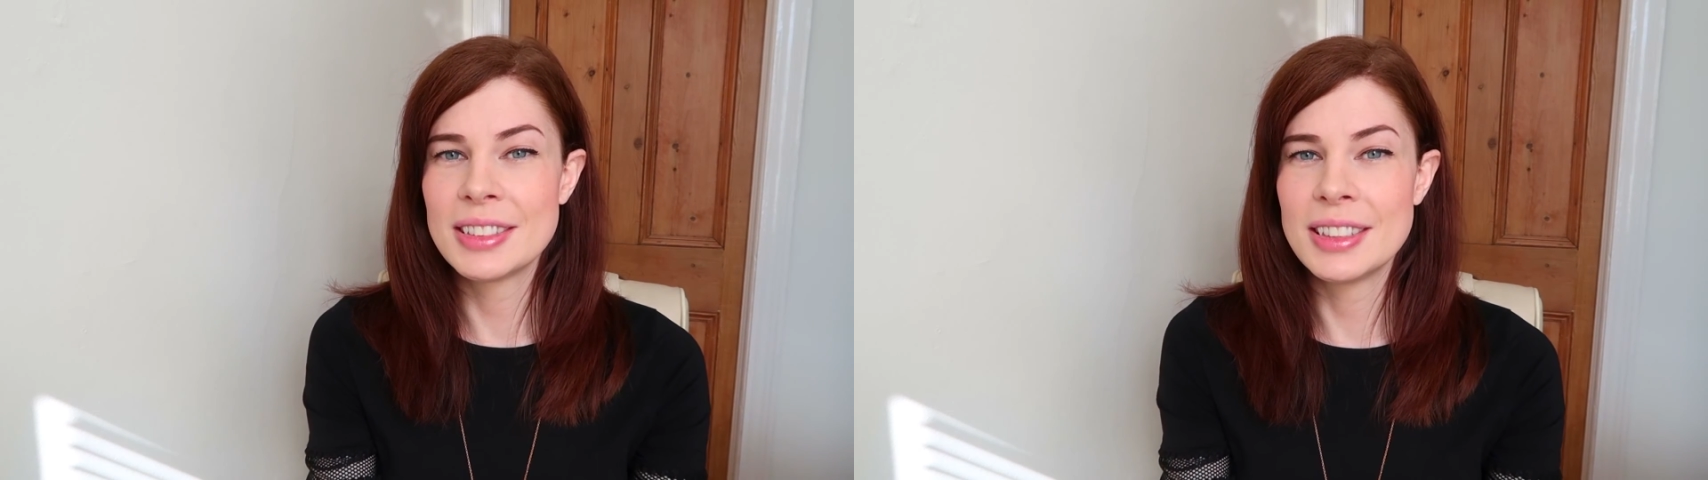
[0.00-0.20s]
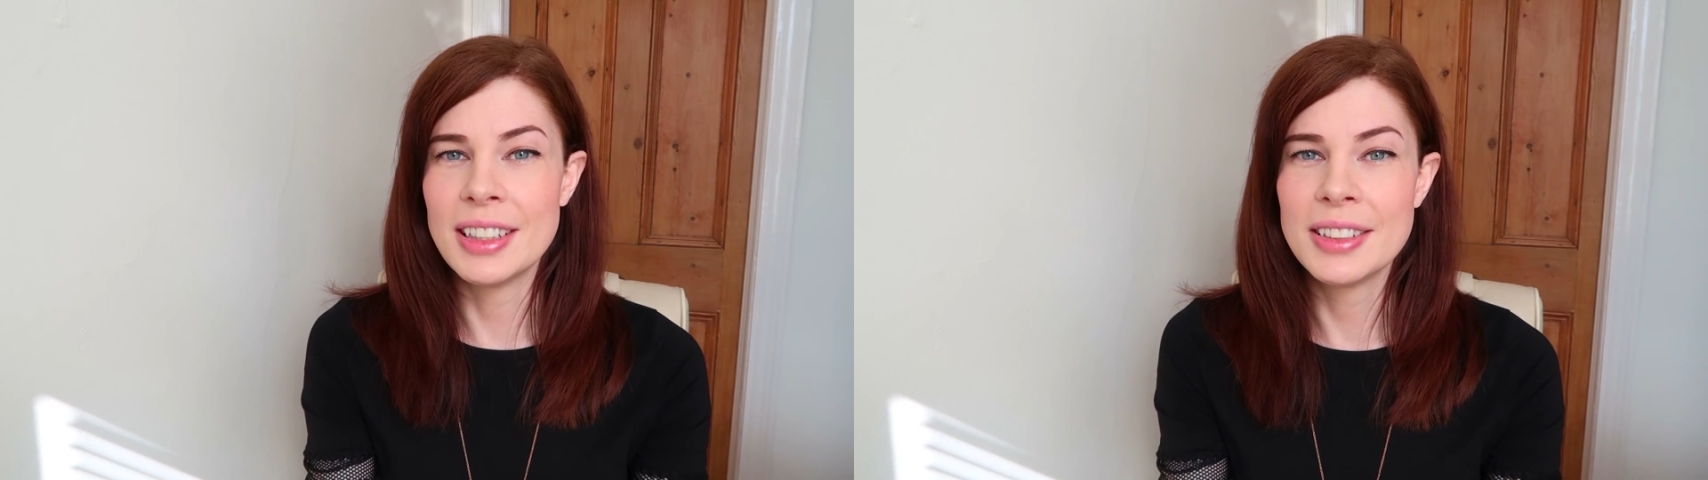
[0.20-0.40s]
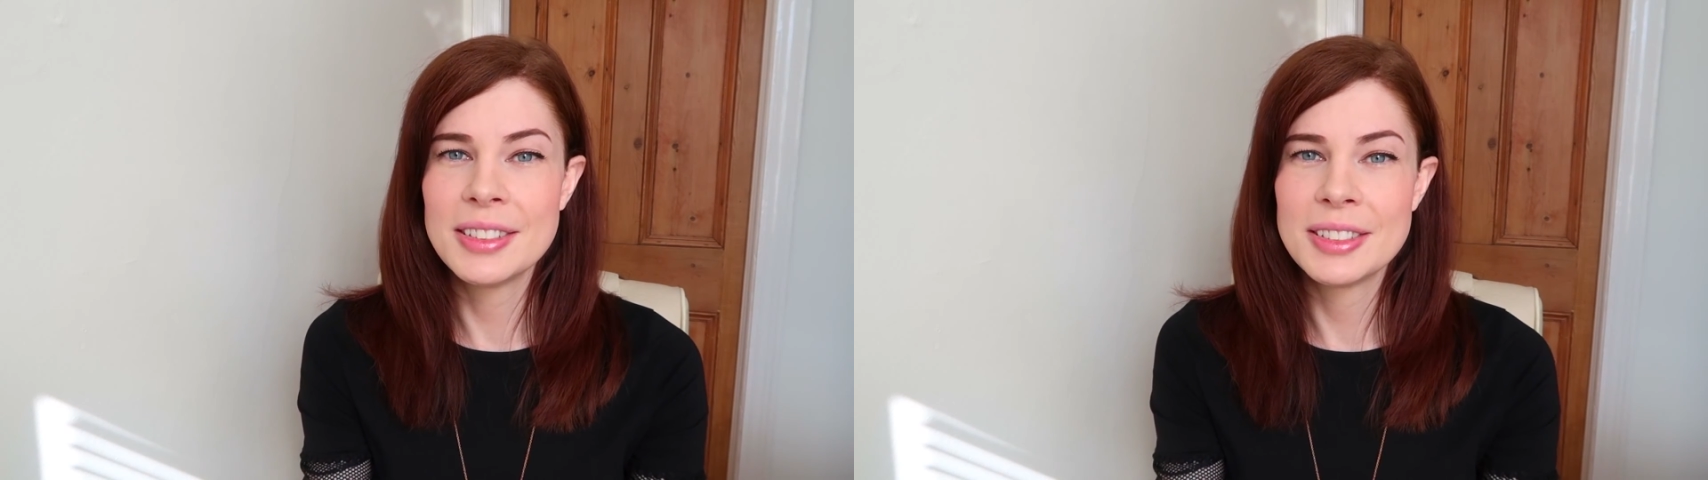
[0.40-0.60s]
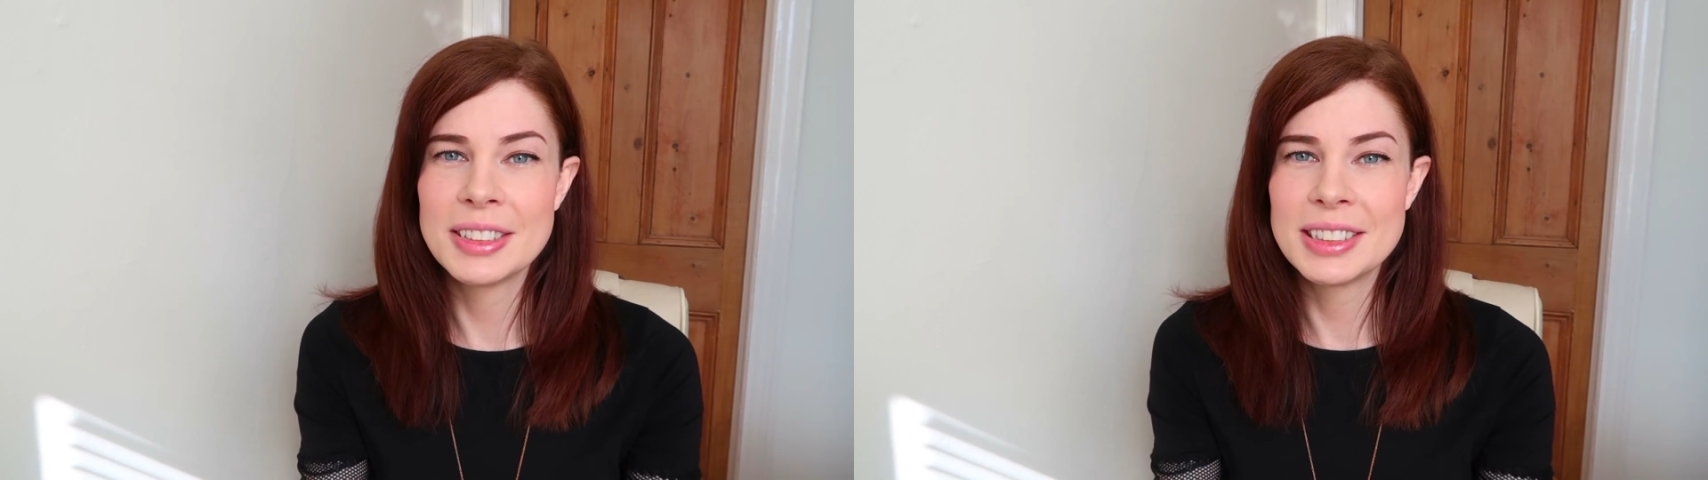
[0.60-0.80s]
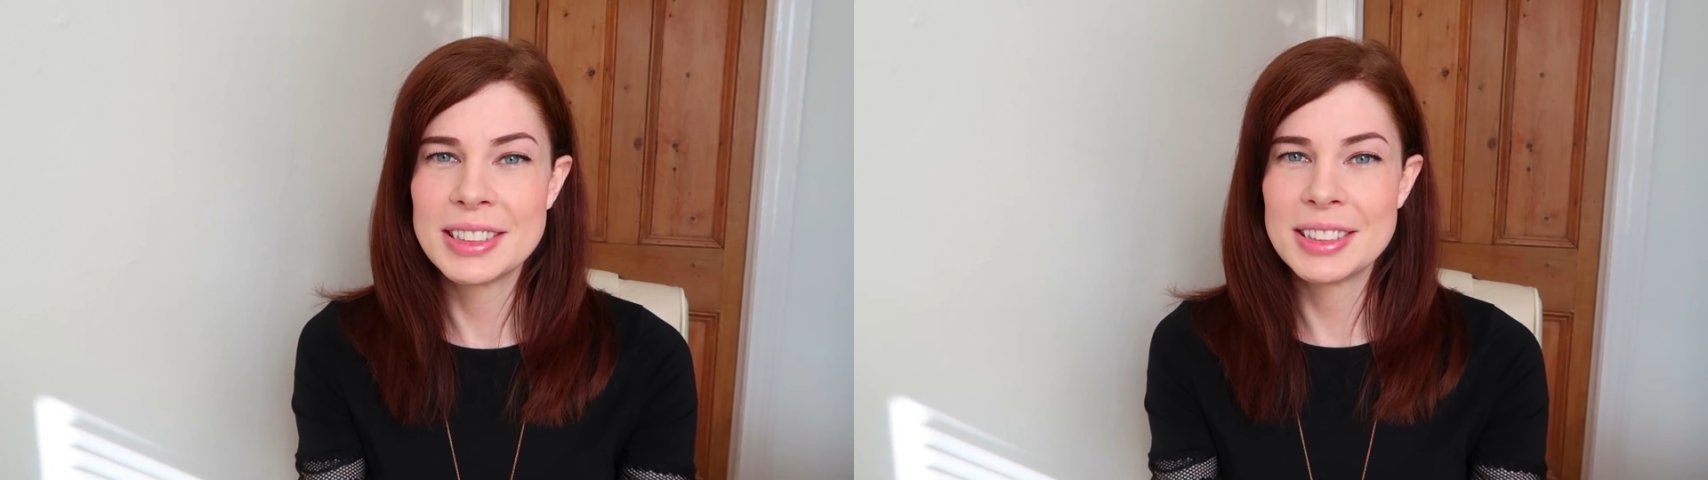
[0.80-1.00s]
you know,
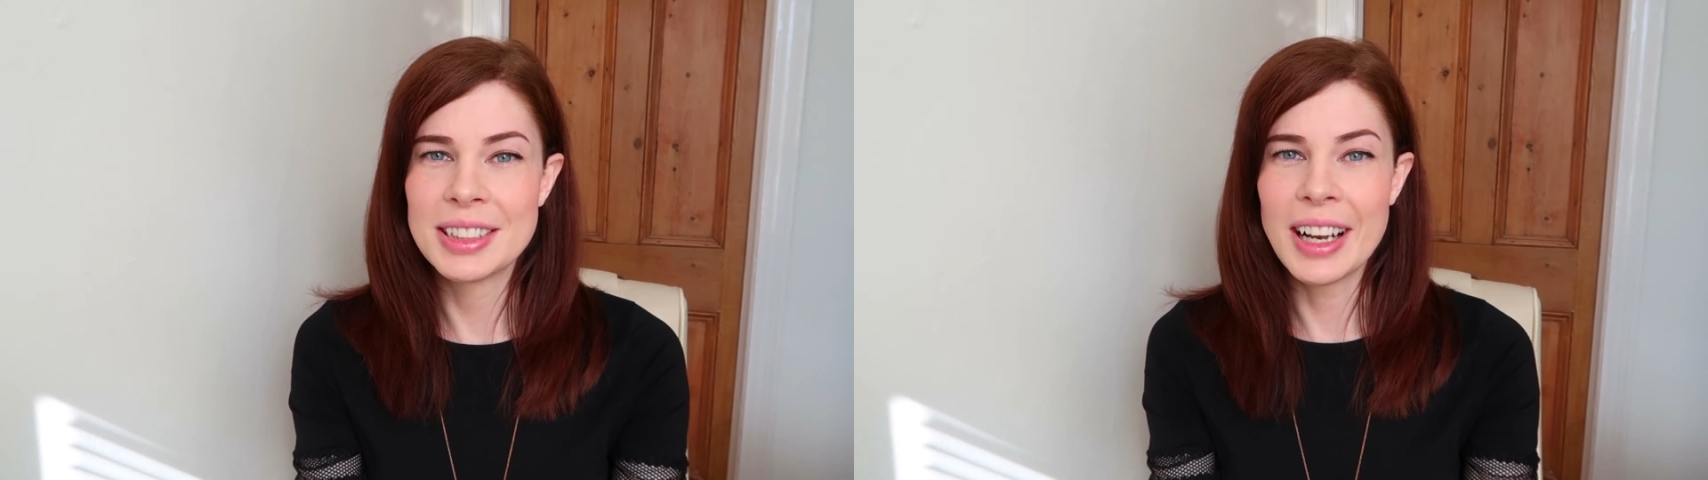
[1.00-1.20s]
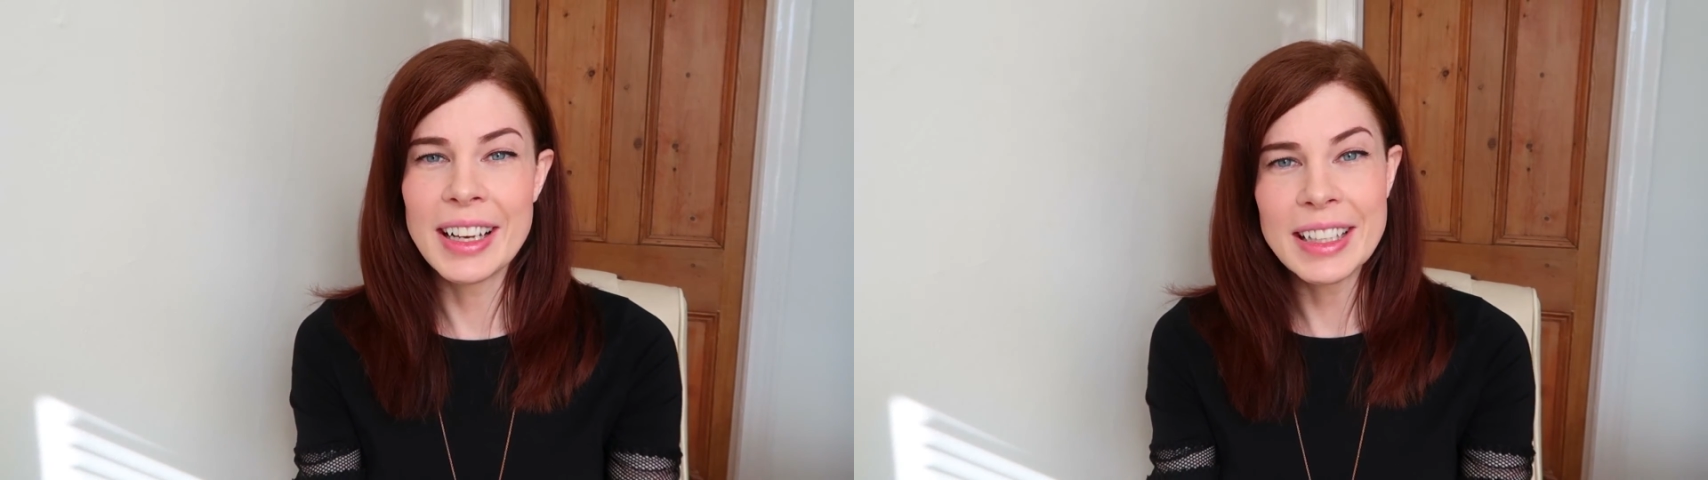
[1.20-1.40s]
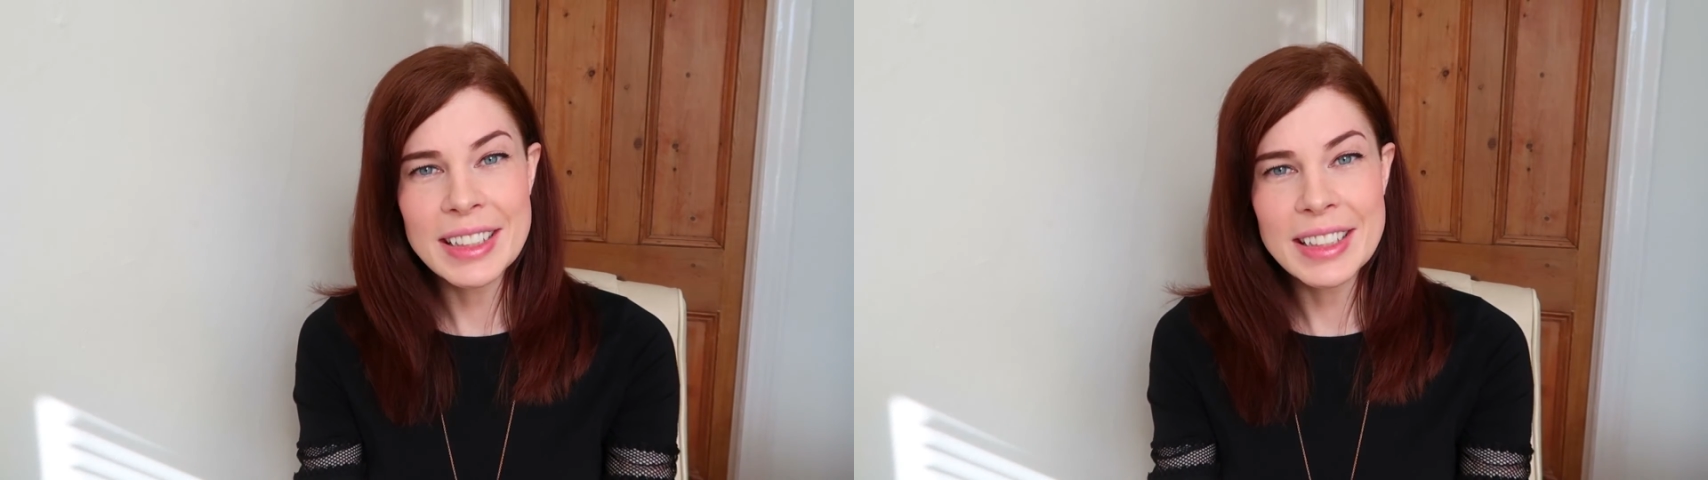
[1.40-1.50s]
slightly